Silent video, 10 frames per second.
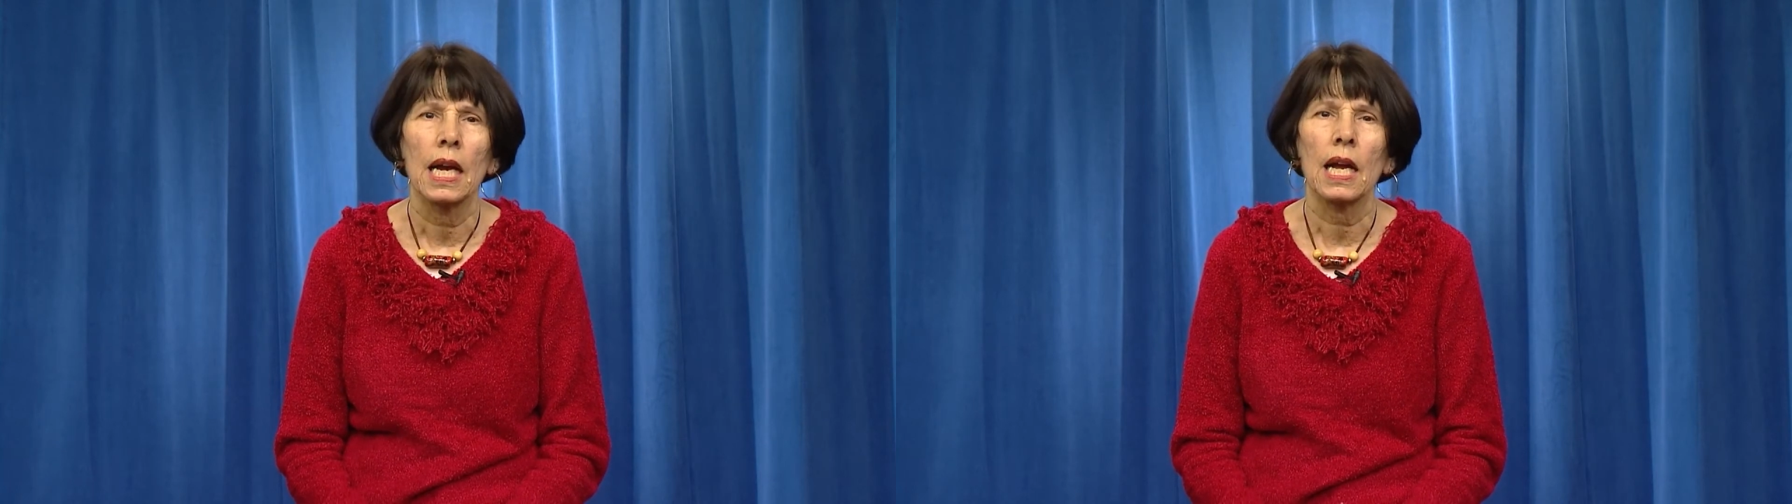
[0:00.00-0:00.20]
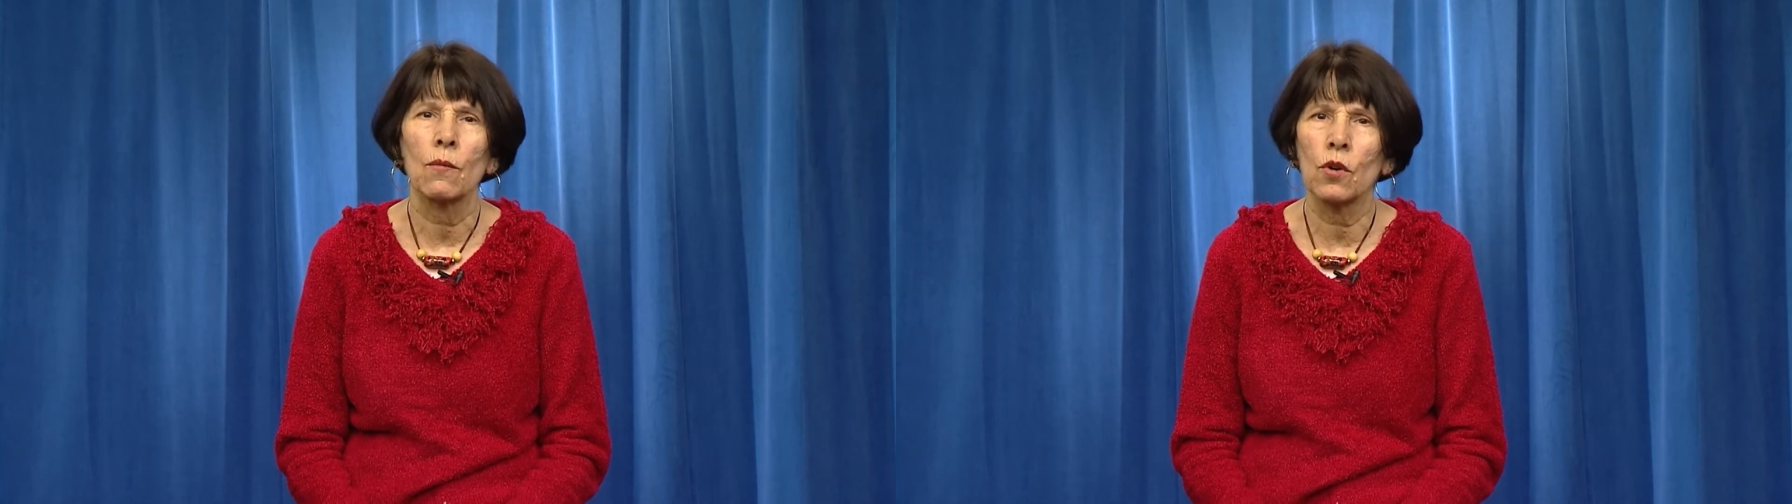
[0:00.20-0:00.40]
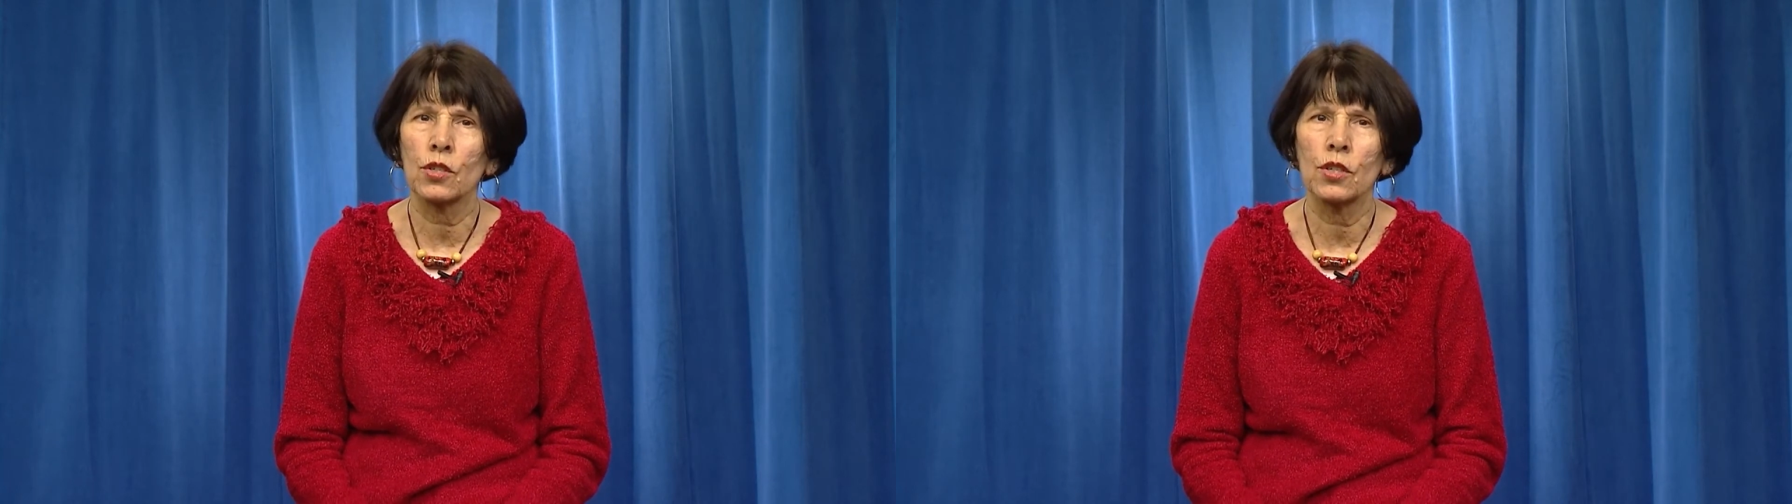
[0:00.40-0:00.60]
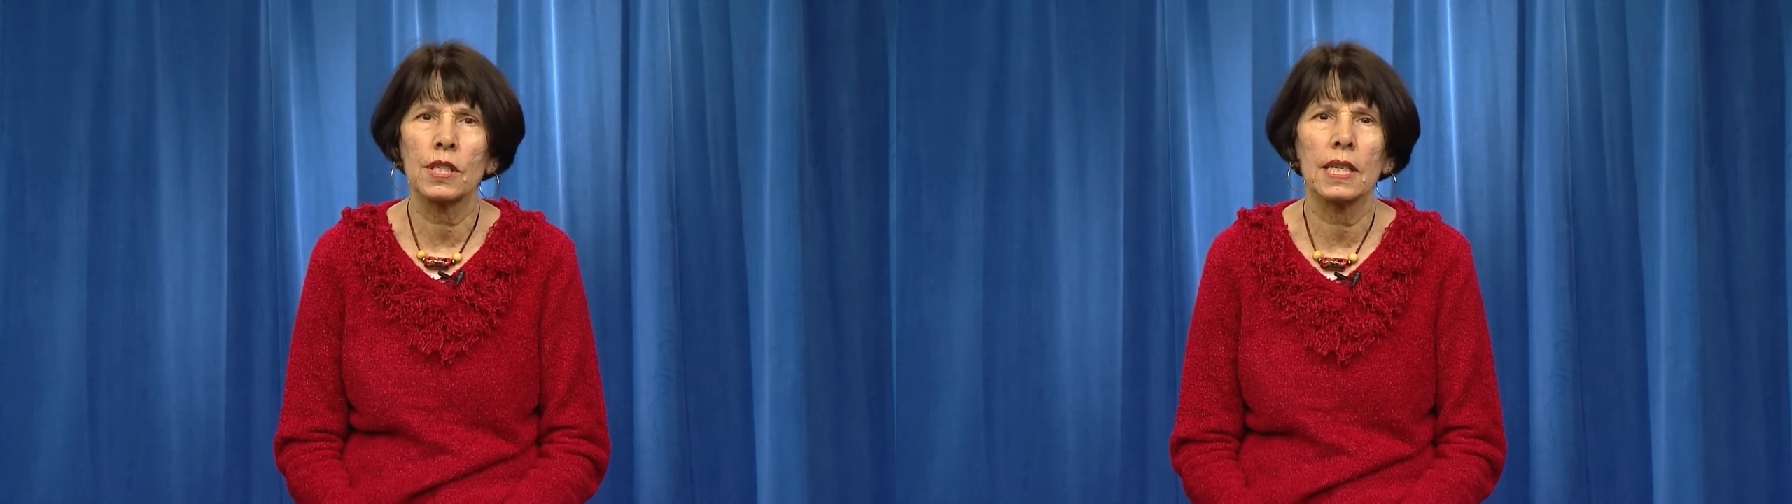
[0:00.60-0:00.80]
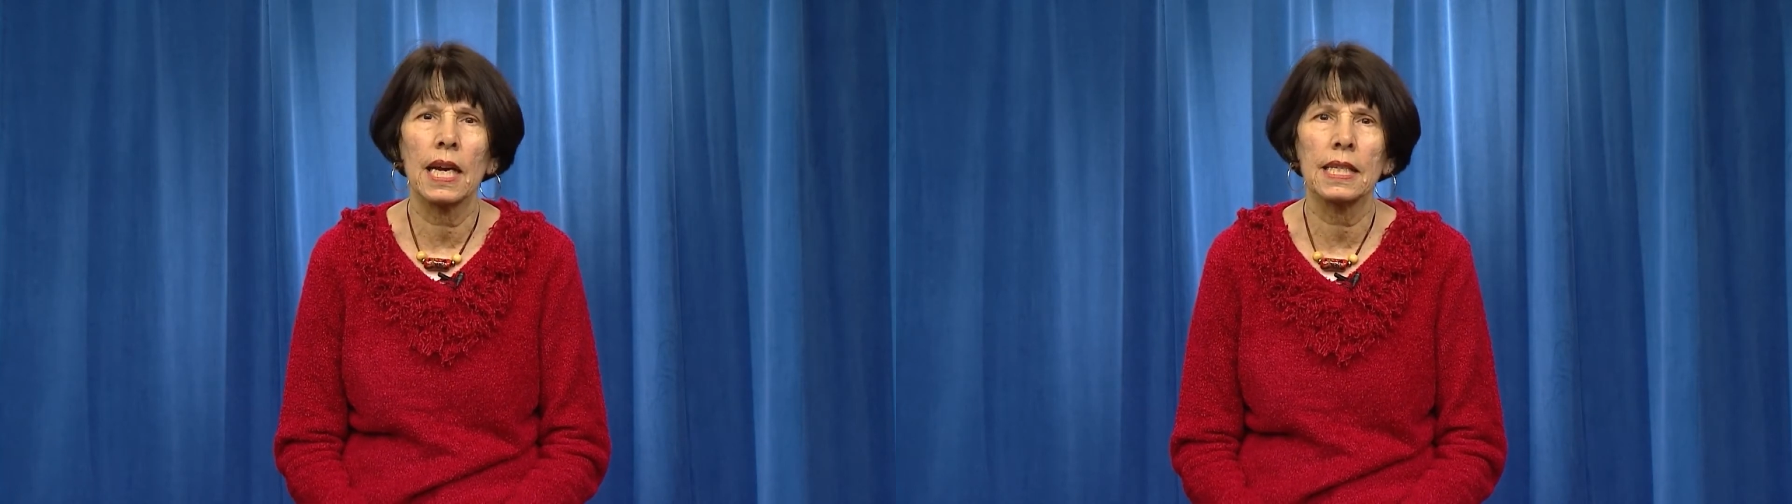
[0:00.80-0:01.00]
I want to
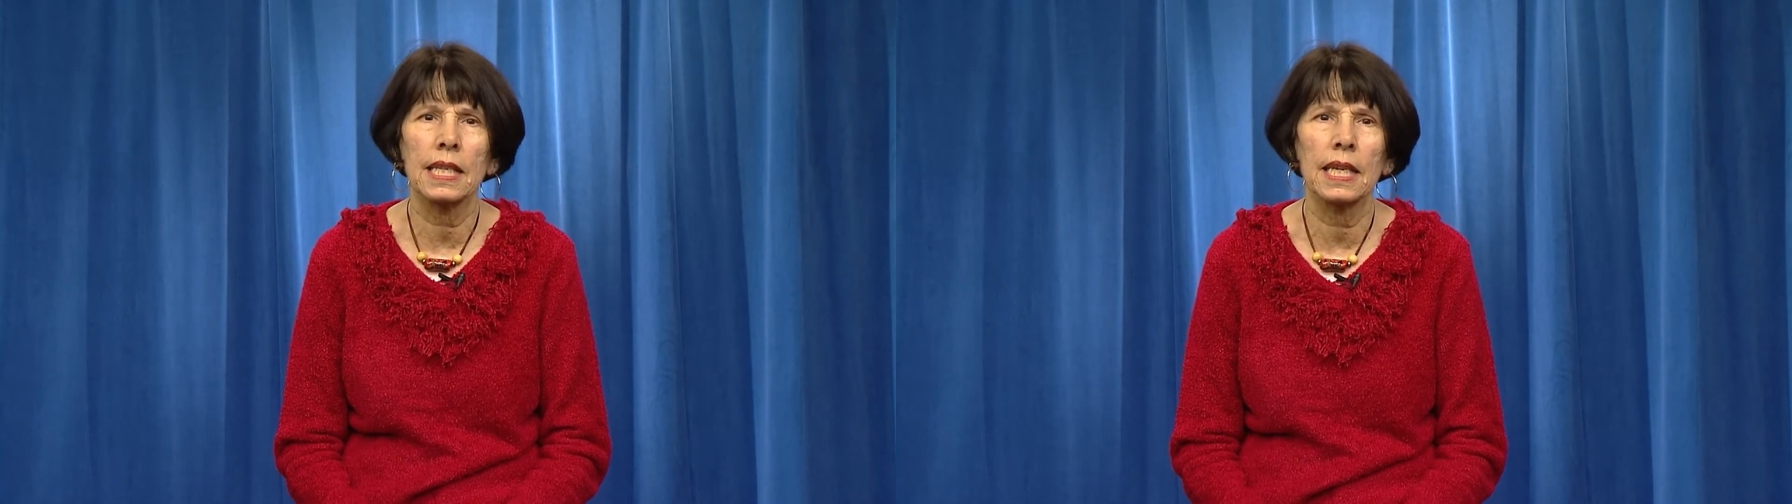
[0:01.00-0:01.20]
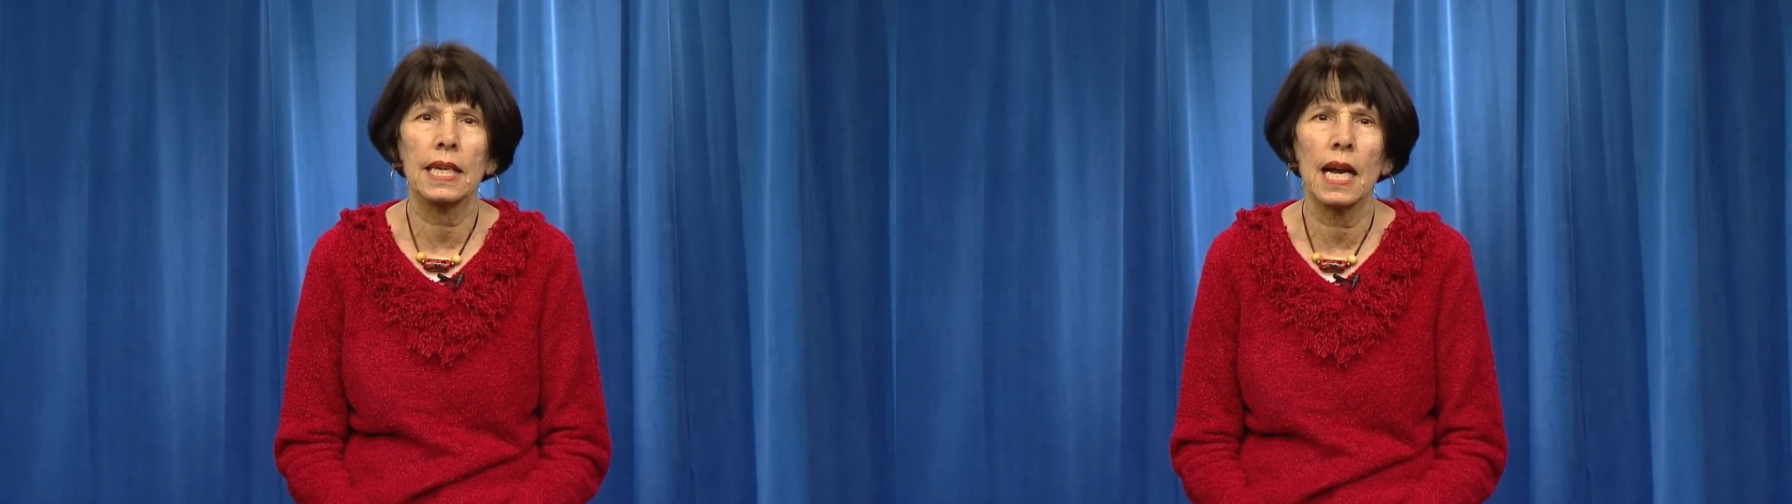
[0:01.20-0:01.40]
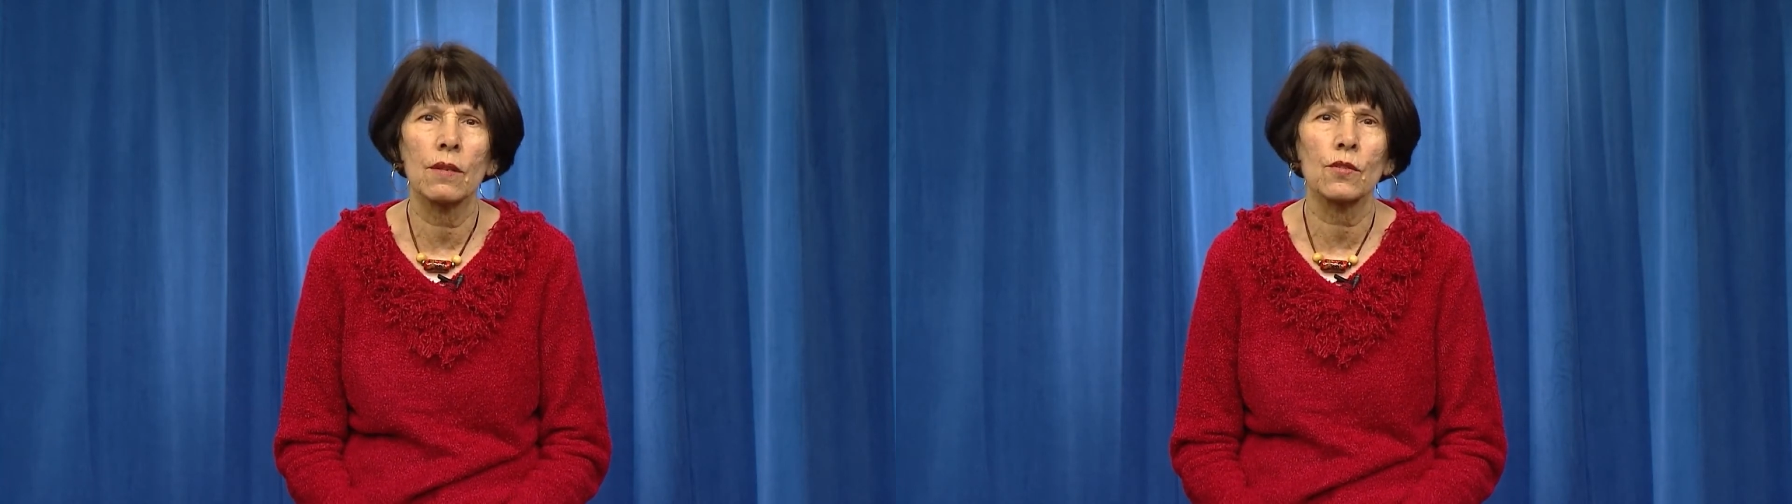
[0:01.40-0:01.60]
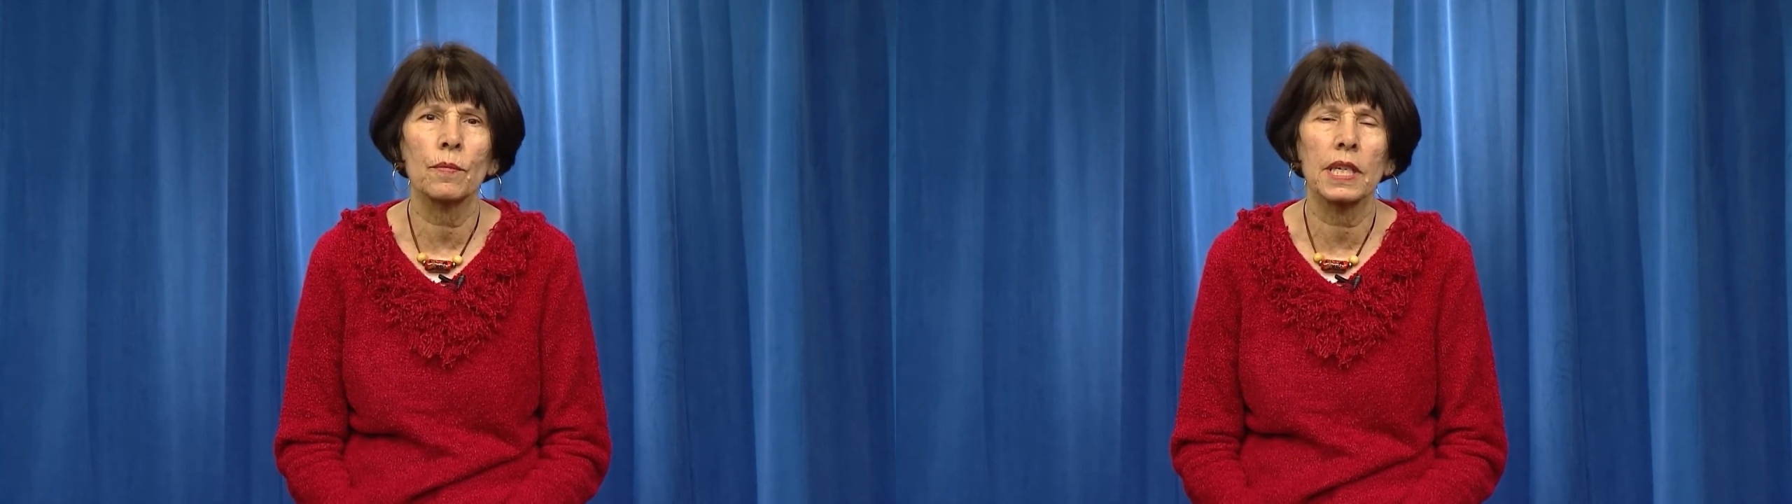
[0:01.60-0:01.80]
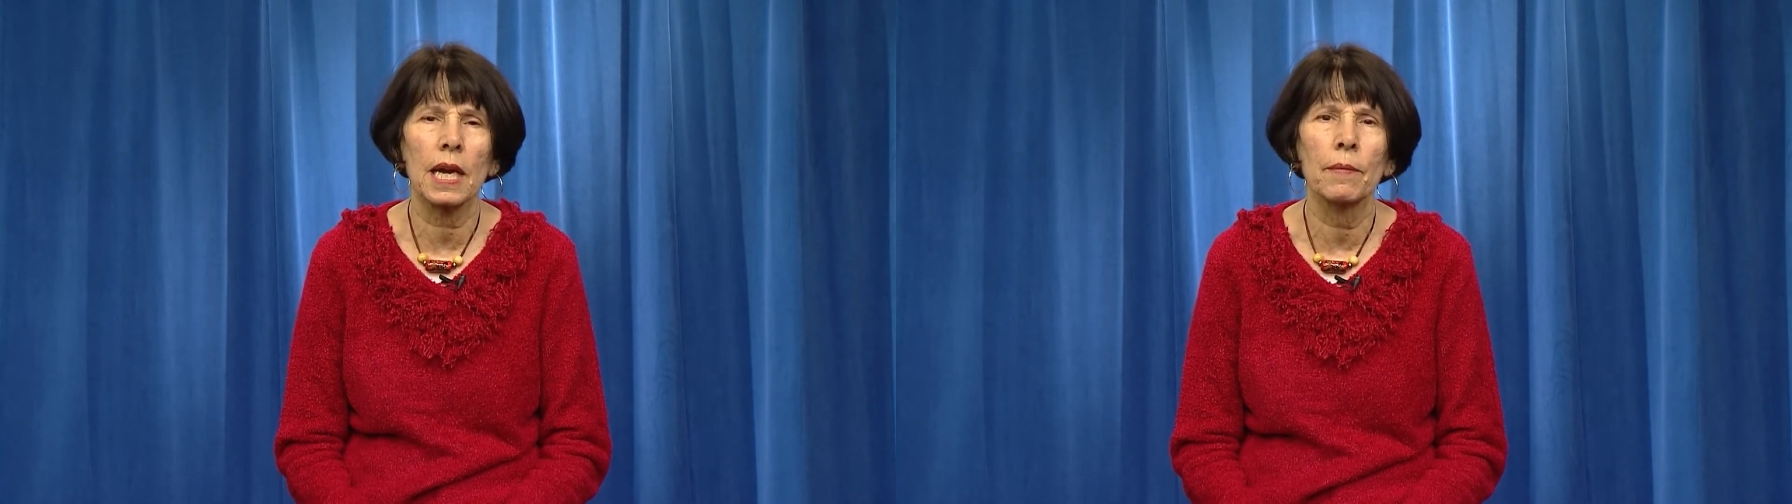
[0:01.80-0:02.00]
see our City Council
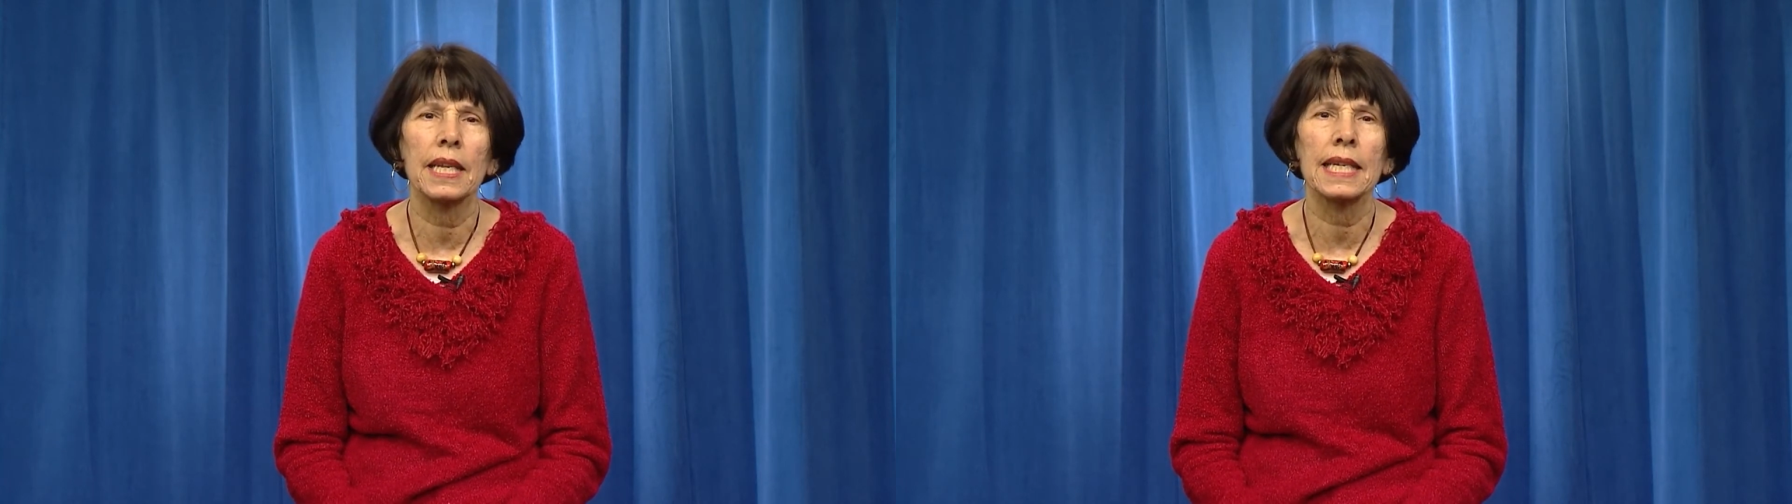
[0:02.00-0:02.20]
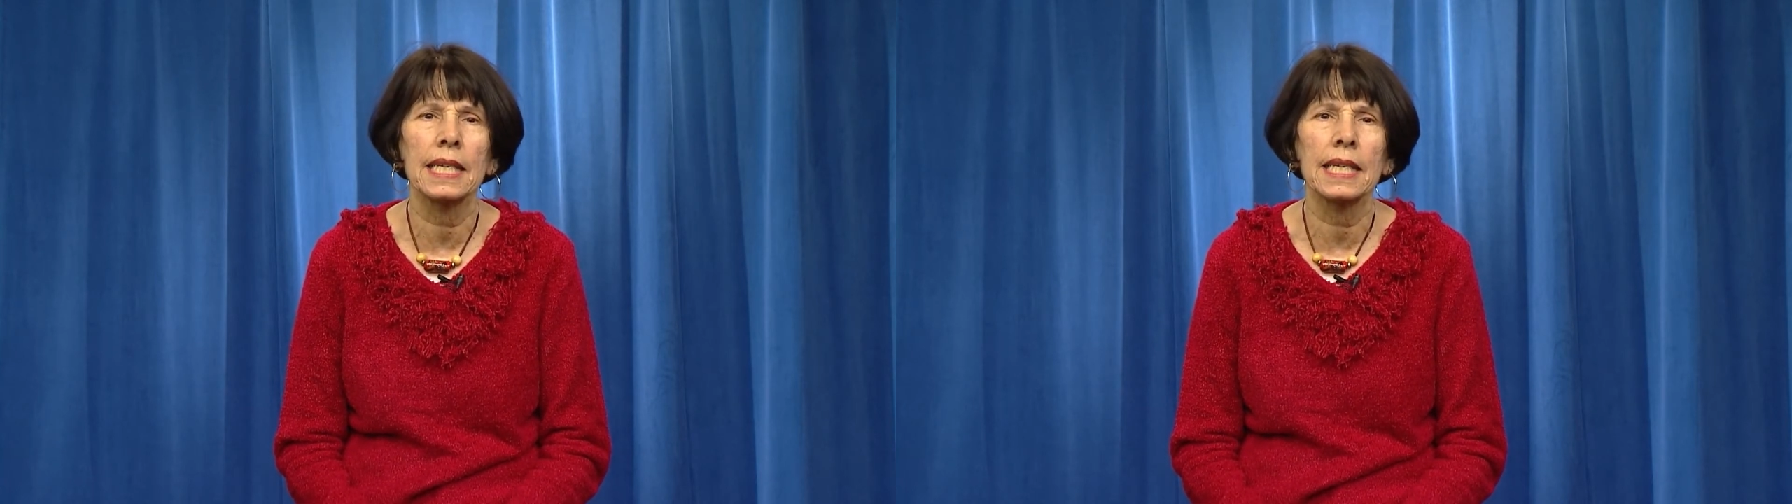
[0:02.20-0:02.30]
become an